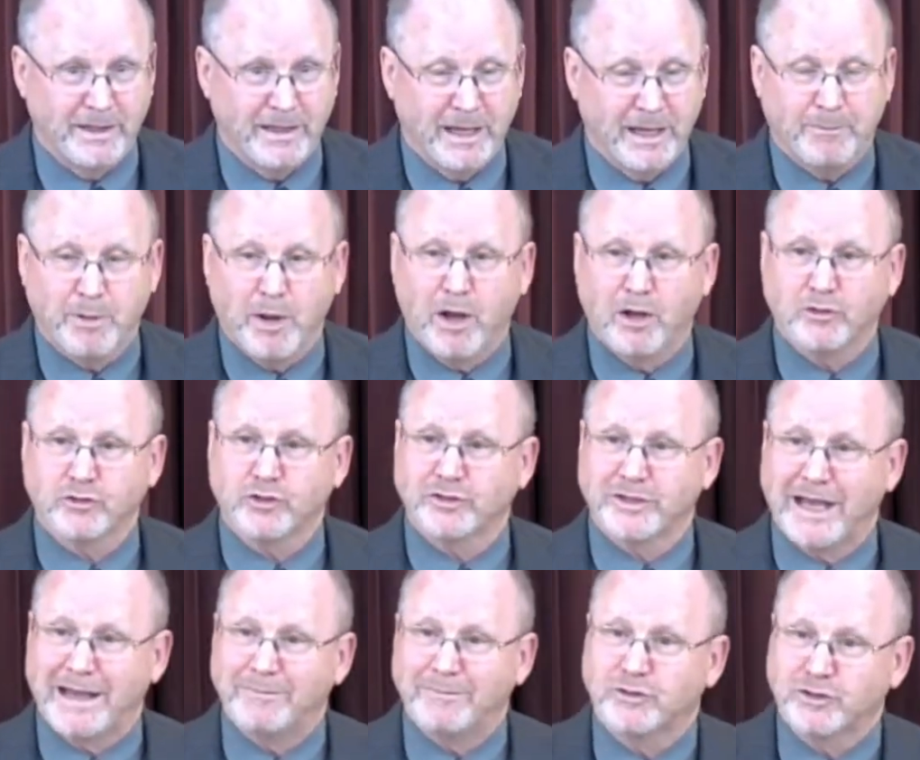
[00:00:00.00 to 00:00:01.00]
And Paul says,
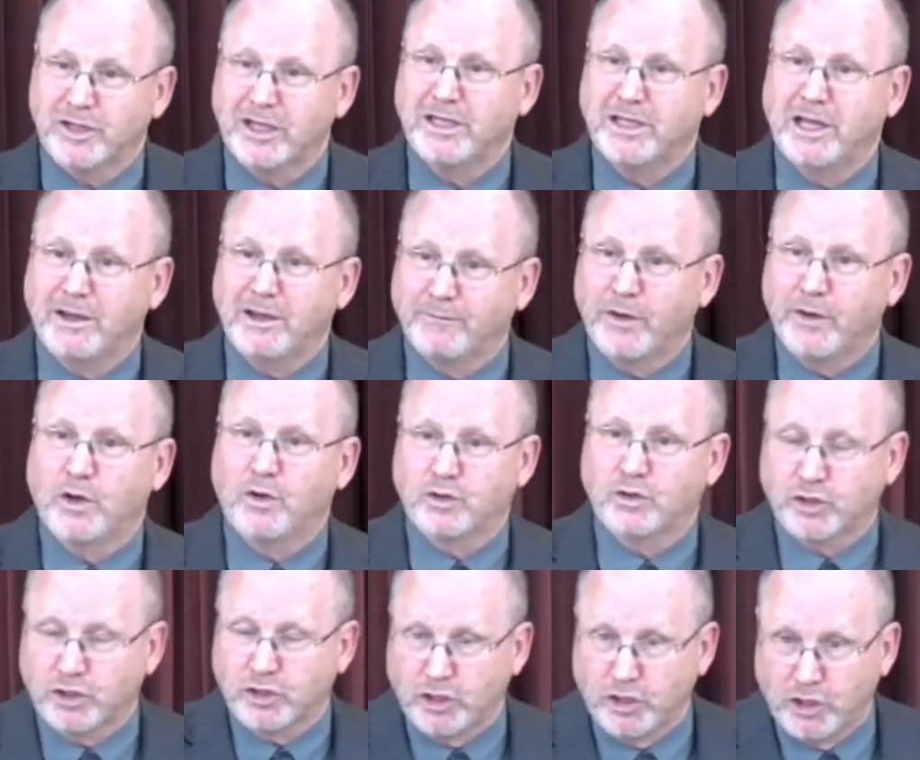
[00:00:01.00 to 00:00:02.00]
I'm sending
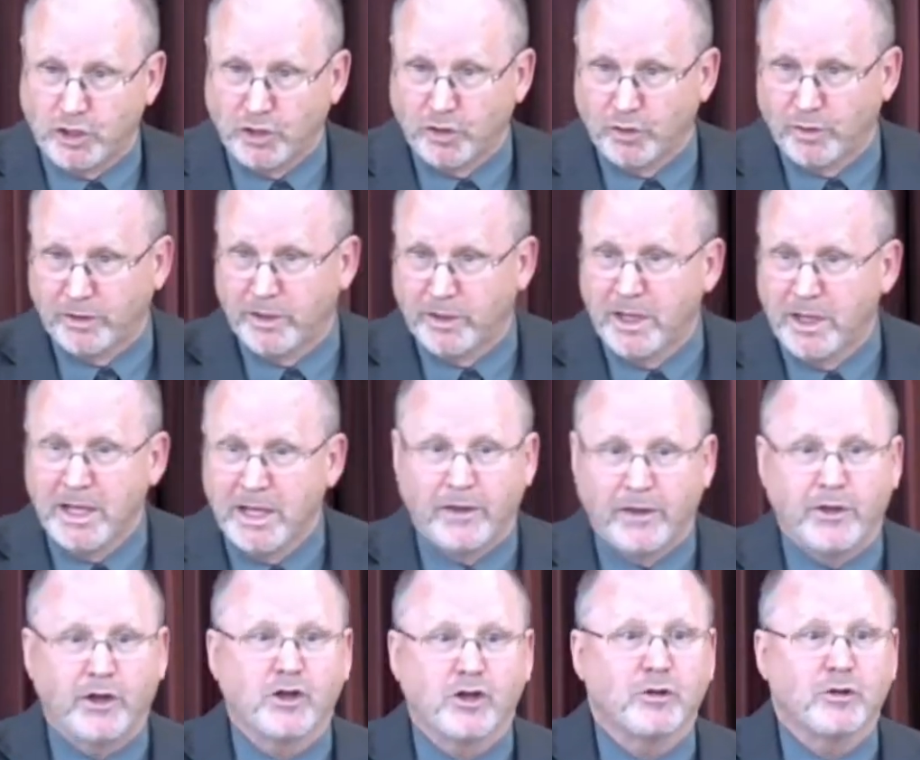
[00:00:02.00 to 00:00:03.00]
folks to you, and,
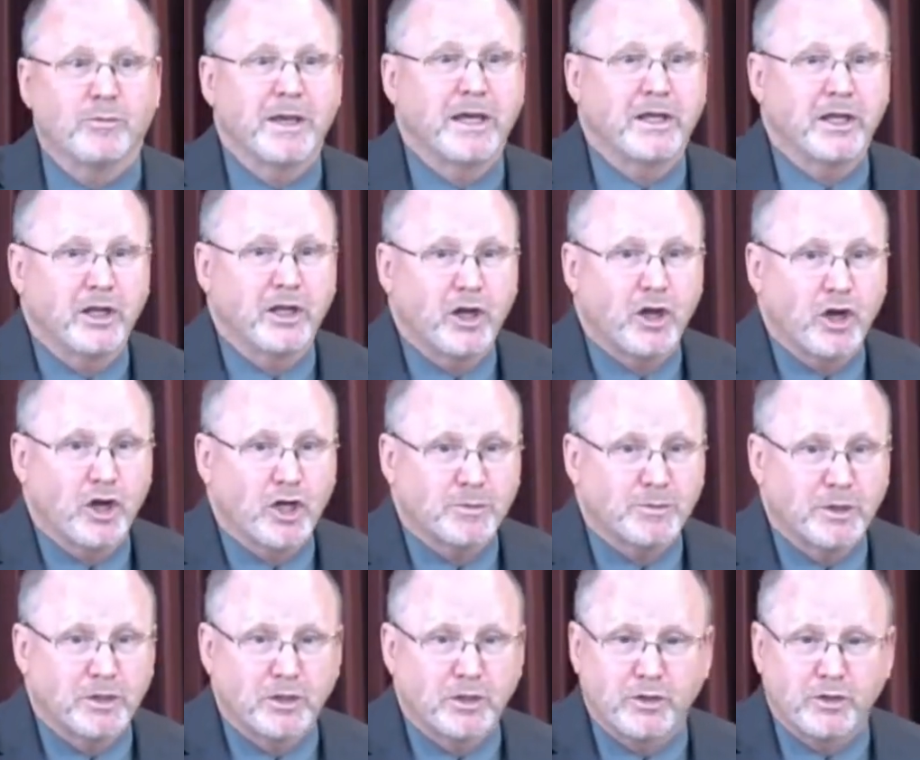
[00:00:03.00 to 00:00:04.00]
and they're going to be an
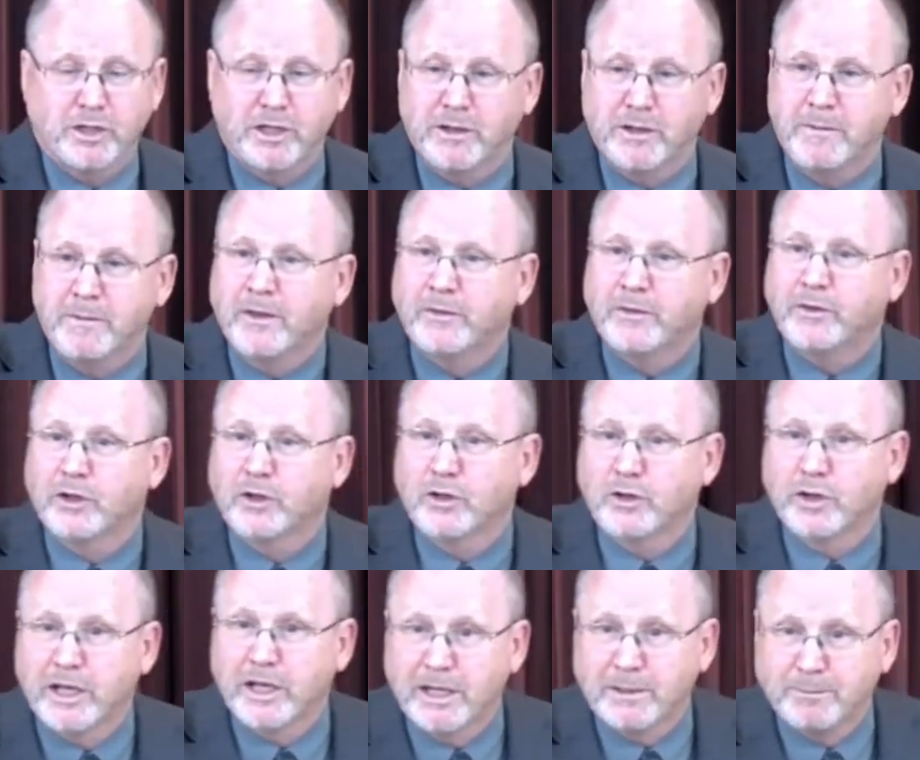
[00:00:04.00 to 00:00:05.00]
encouragement to you. They're going
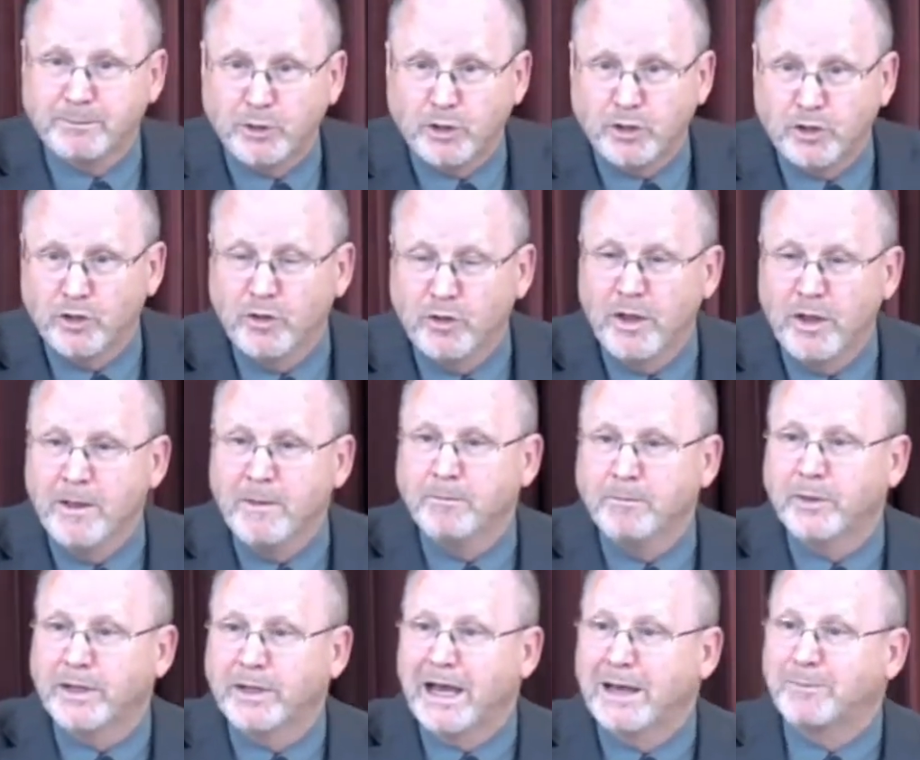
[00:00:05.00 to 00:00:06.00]
to help you.
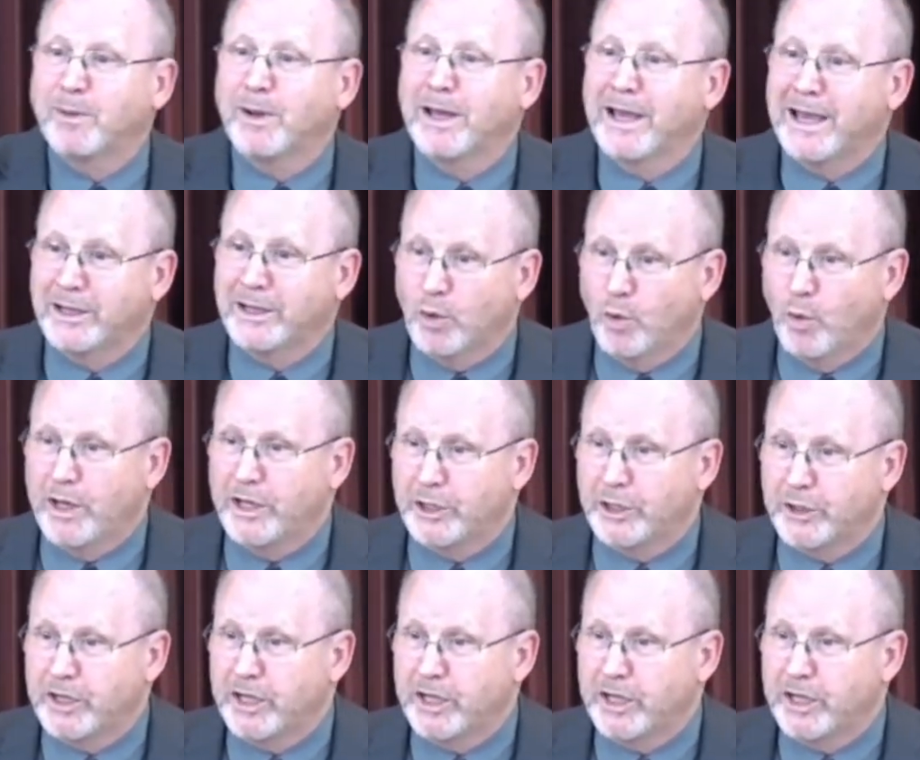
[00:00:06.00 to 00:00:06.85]
But I plan to winter